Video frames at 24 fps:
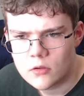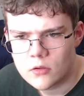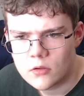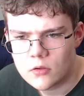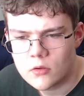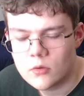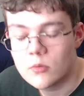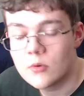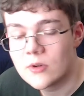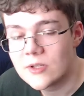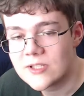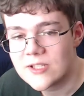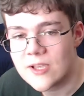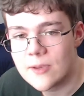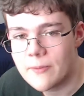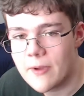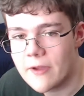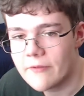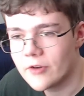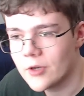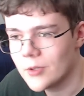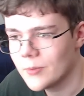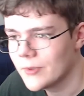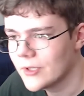What's up,
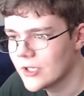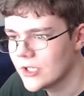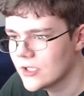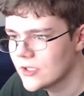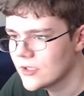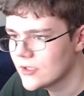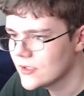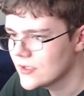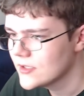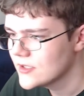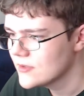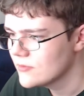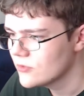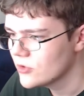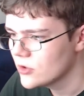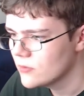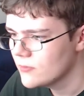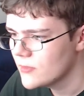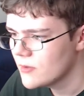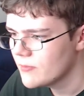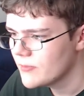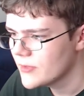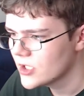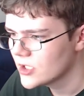everybody? It's your boy
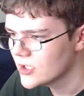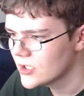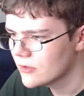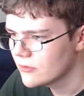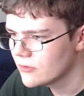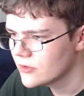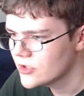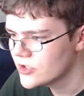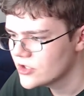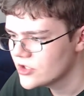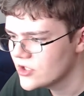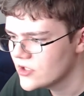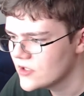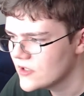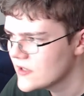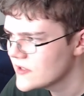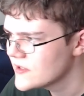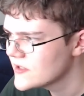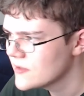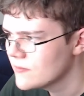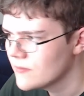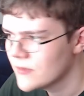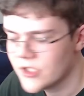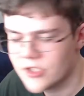Neem here. I want to show you
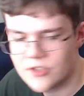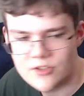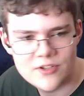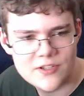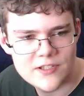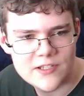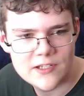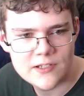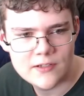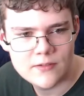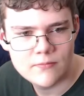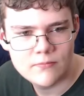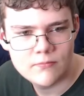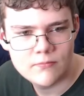guys something interesting.